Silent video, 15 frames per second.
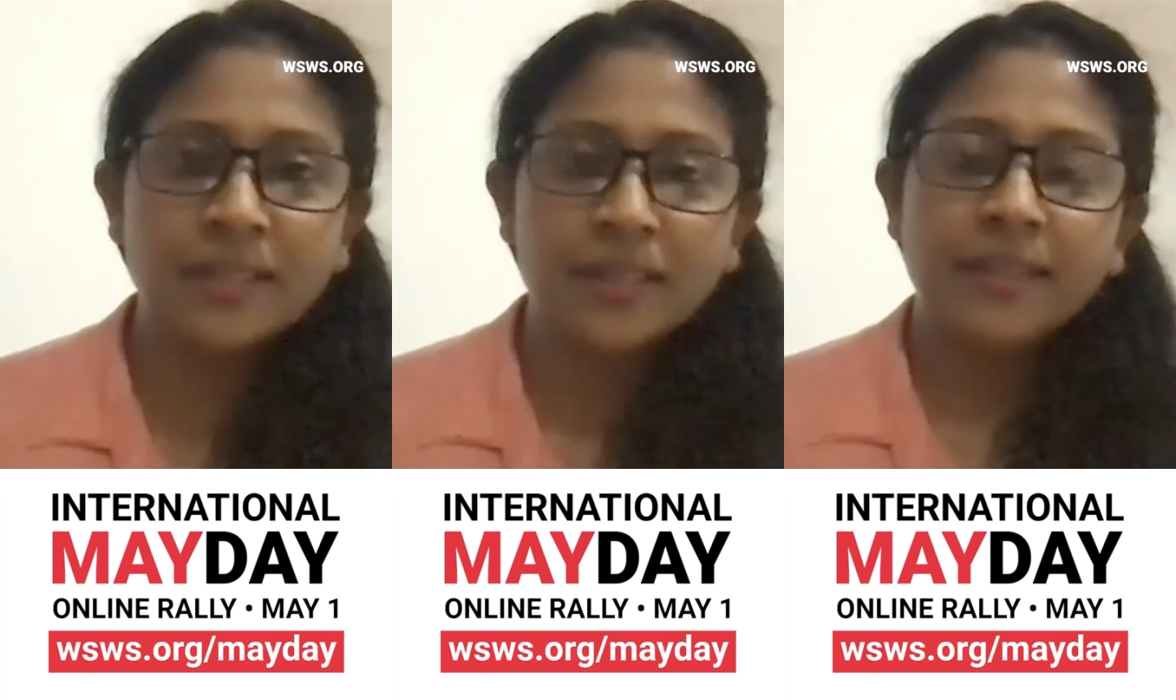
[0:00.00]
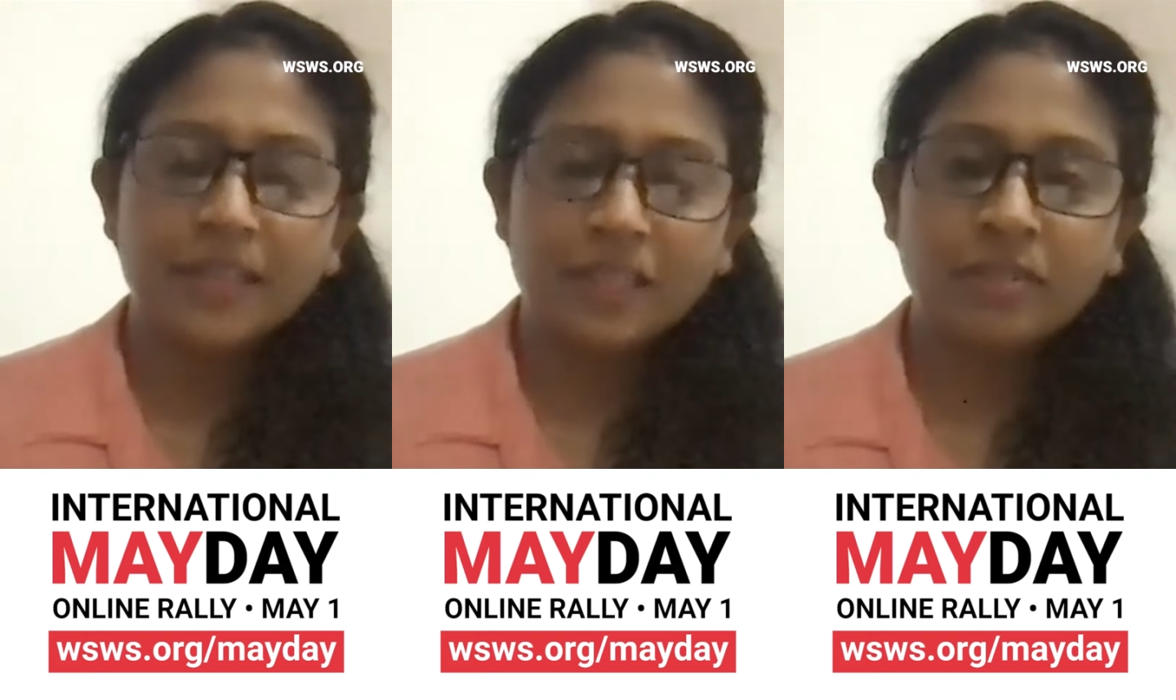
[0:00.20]

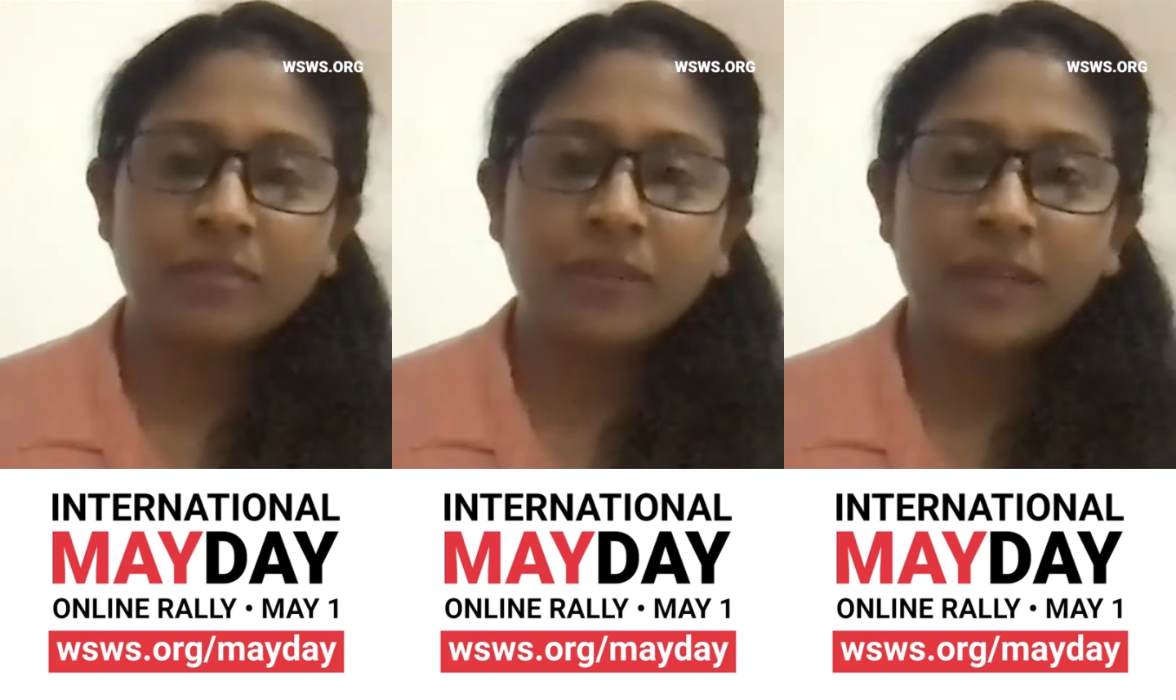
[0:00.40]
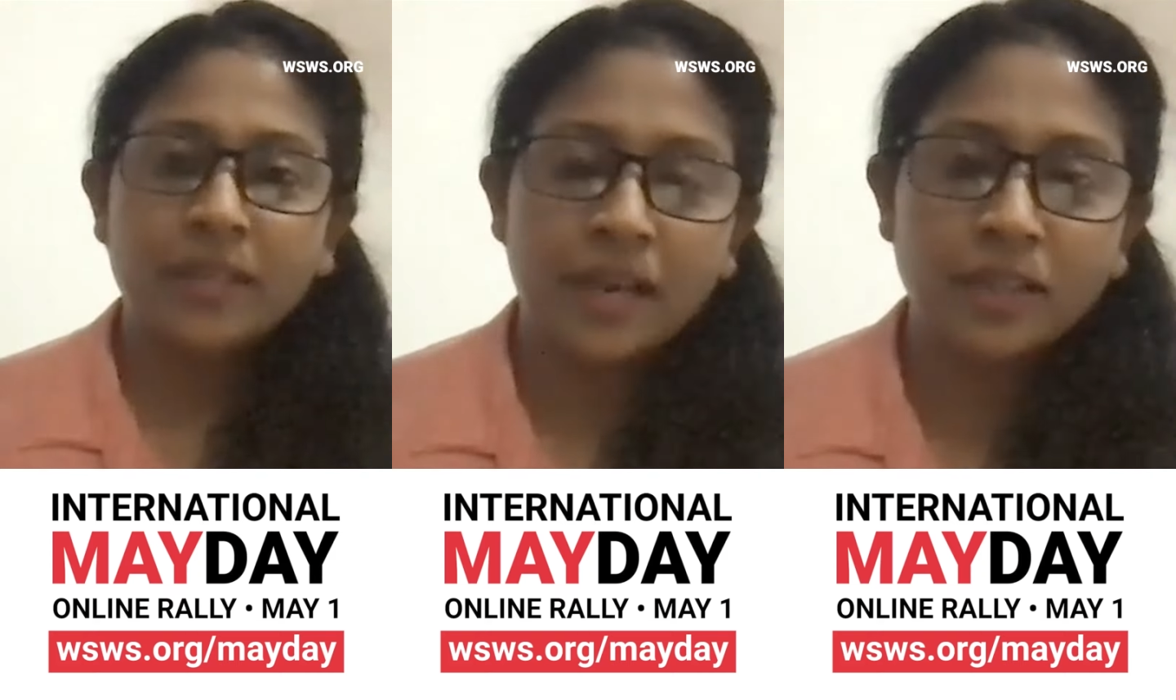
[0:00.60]
That's
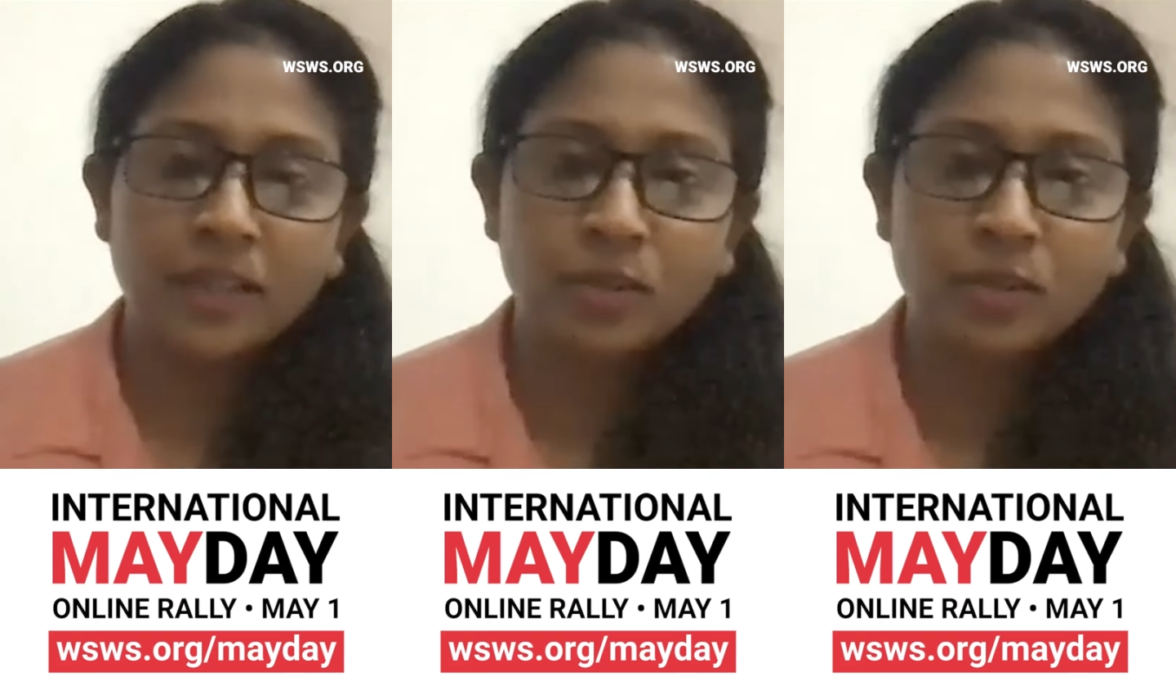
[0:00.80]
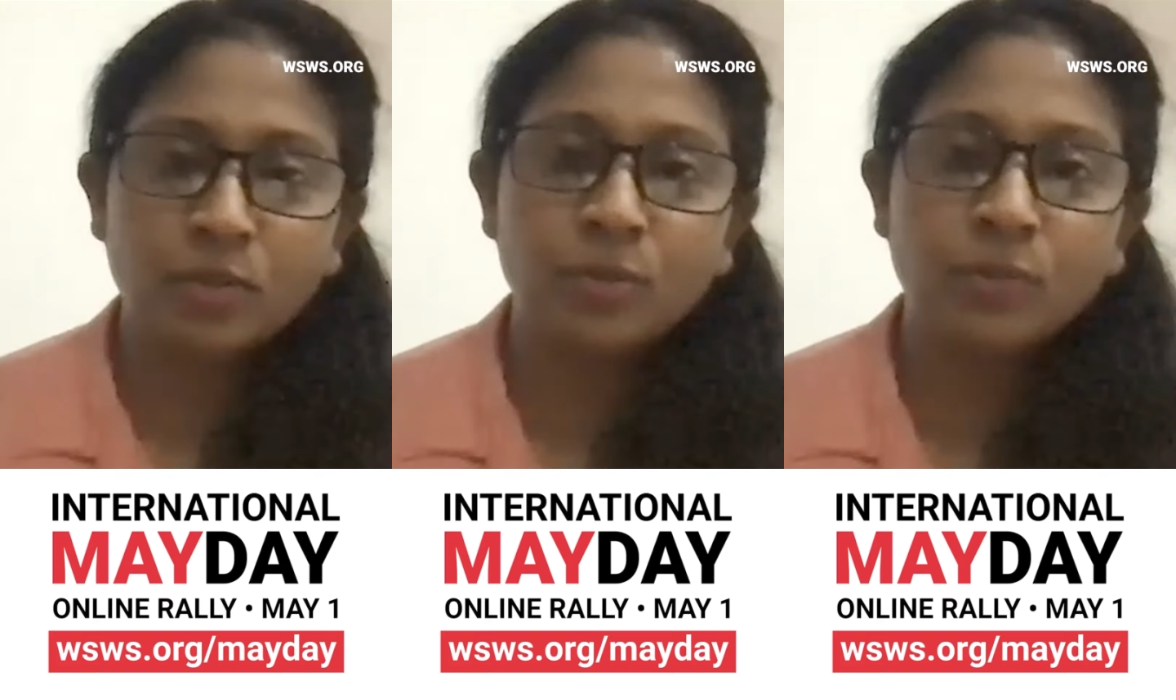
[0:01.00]
why I
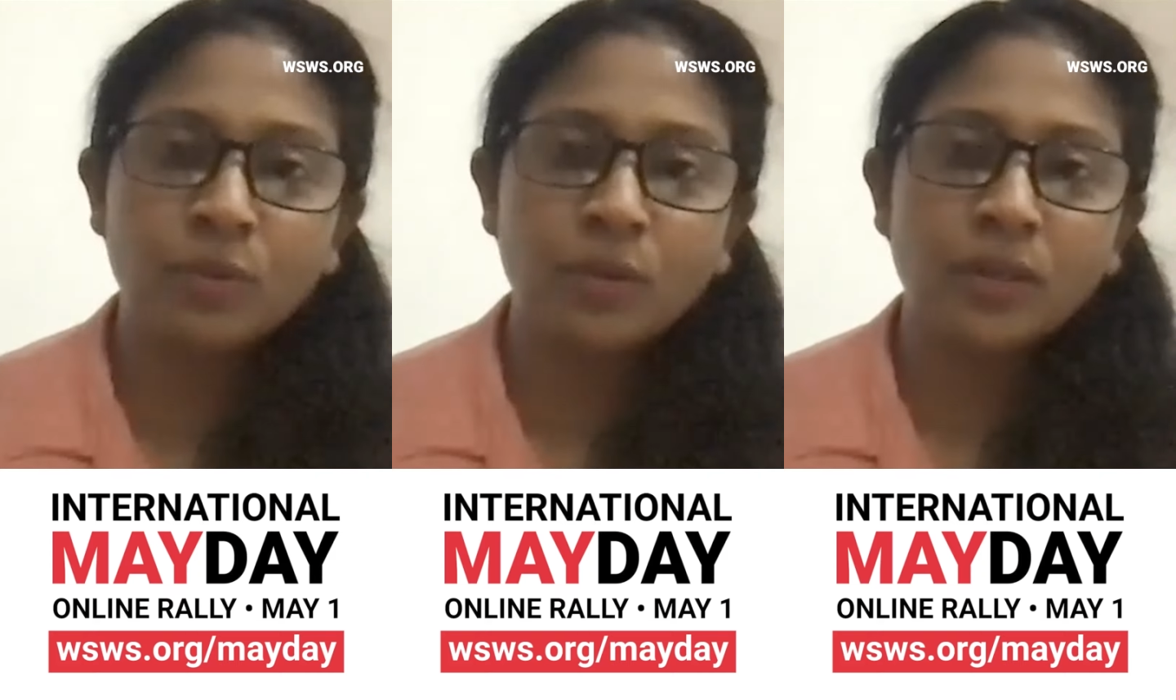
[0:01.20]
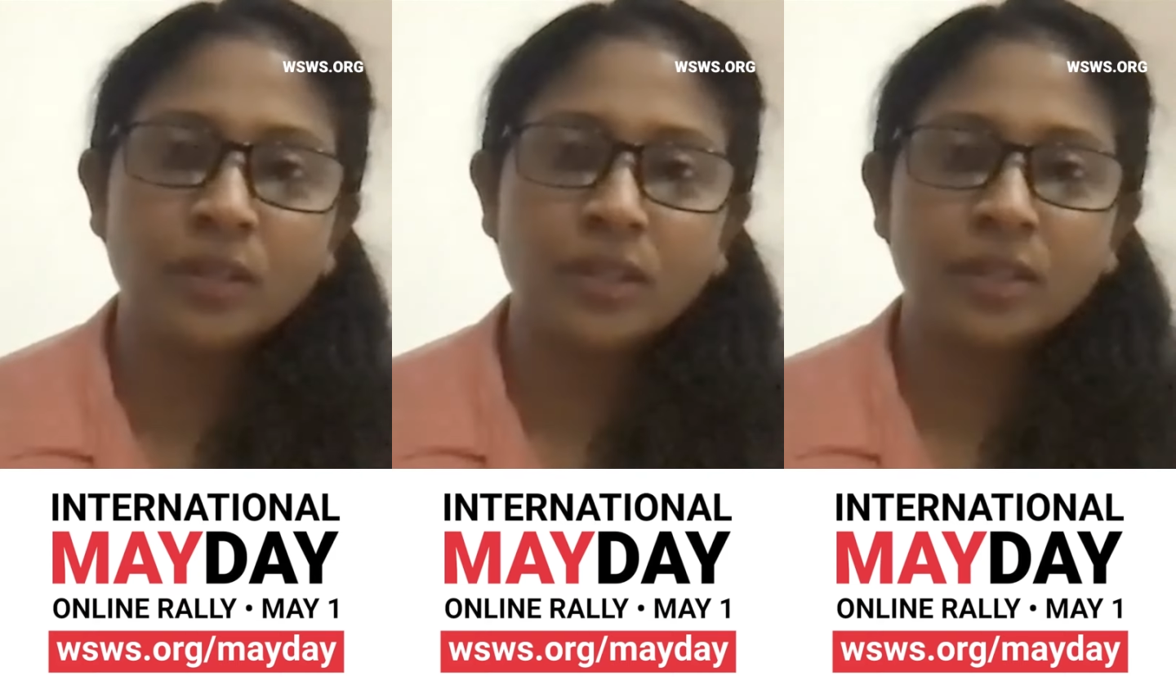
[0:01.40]
too
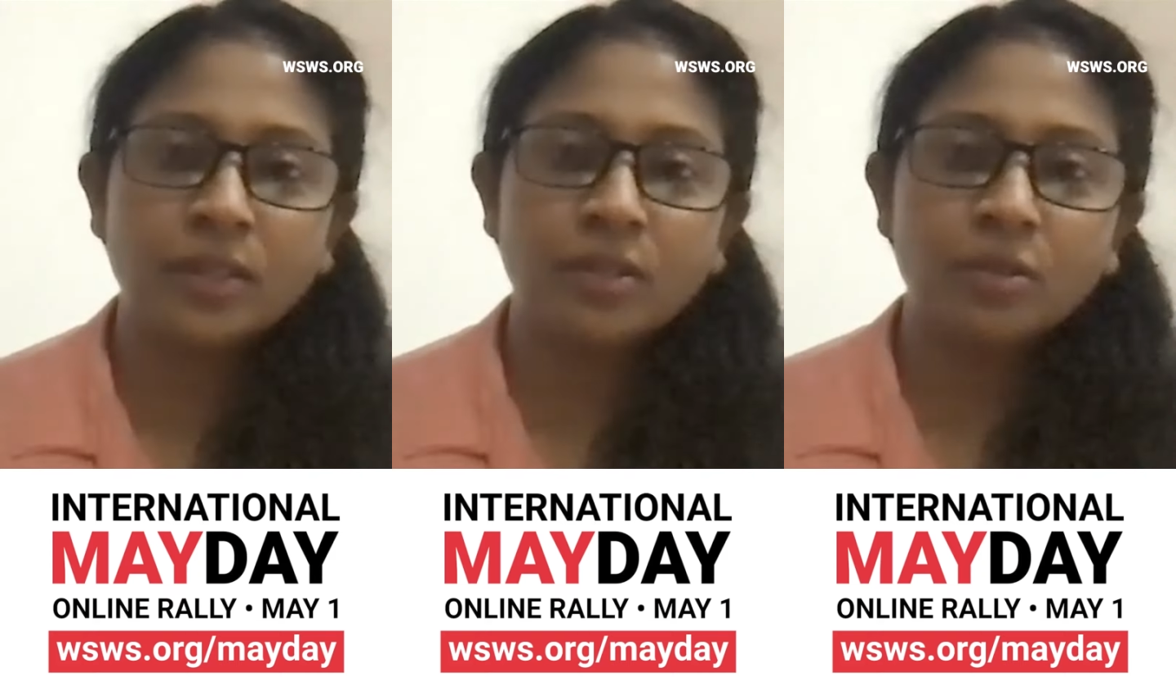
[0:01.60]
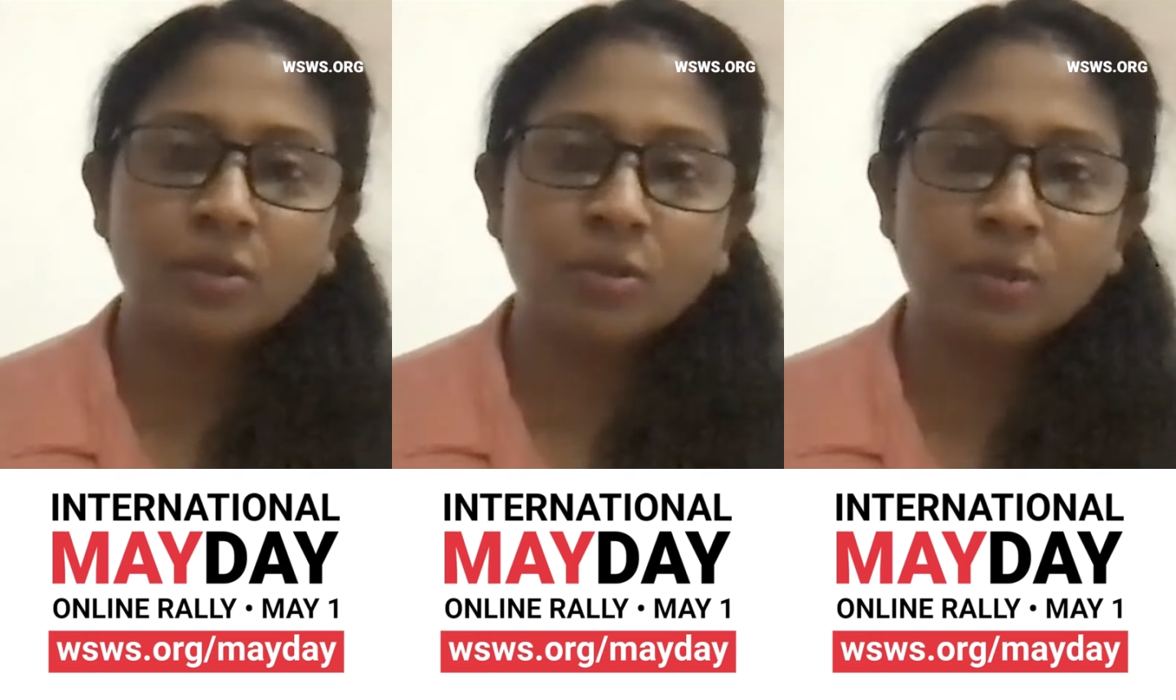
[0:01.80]

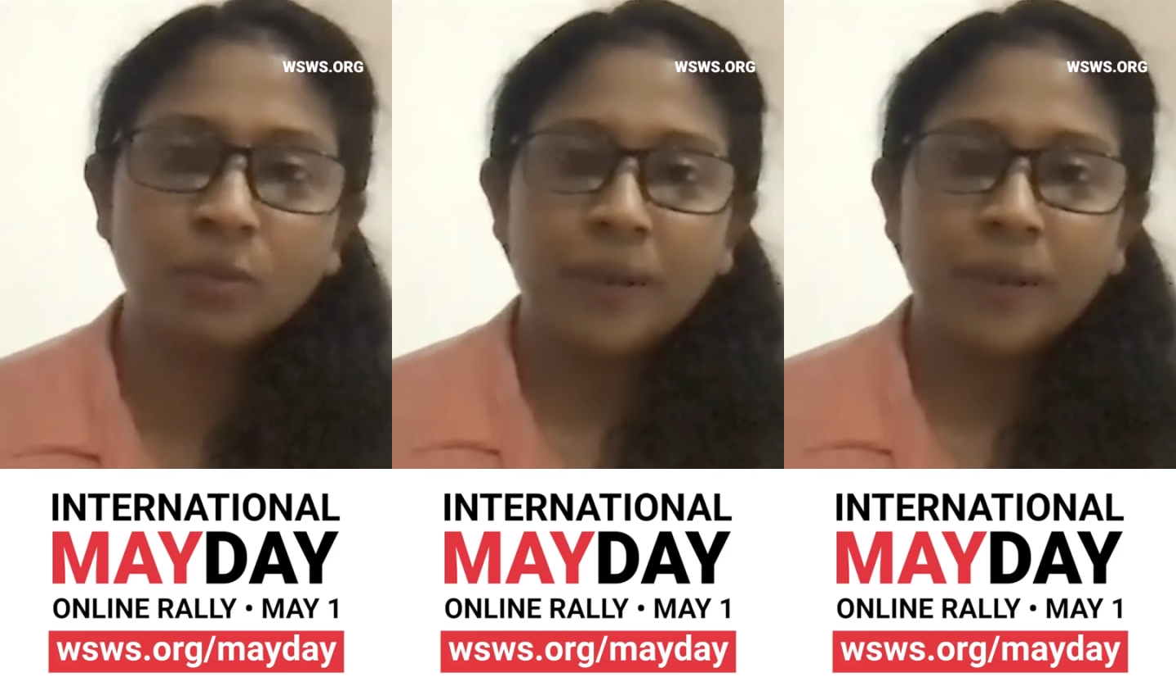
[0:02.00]
wanted to